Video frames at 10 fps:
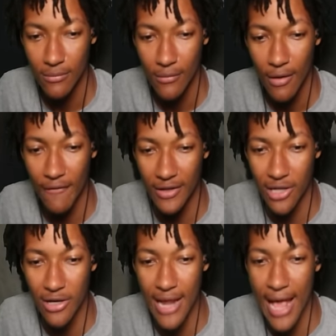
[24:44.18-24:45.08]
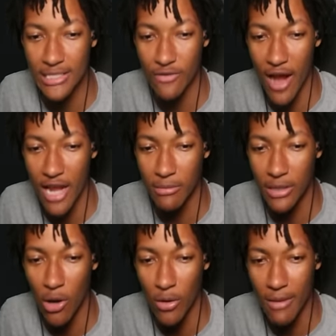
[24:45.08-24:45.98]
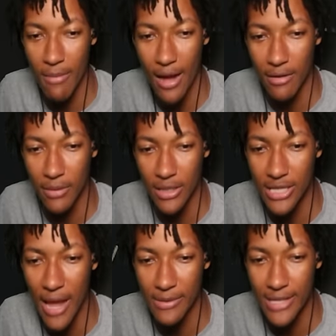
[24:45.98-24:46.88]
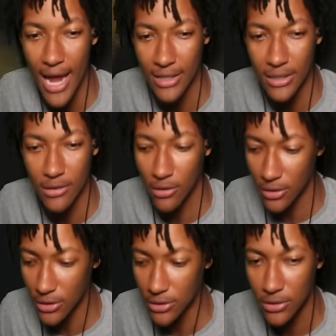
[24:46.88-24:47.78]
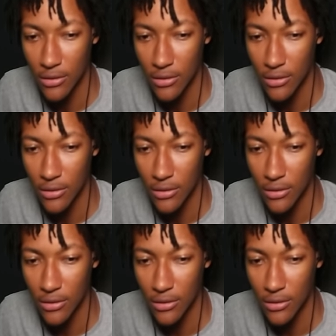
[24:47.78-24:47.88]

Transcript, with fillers: If I start dancing randomly, don't get mad at me. This game is hectic. Look at this.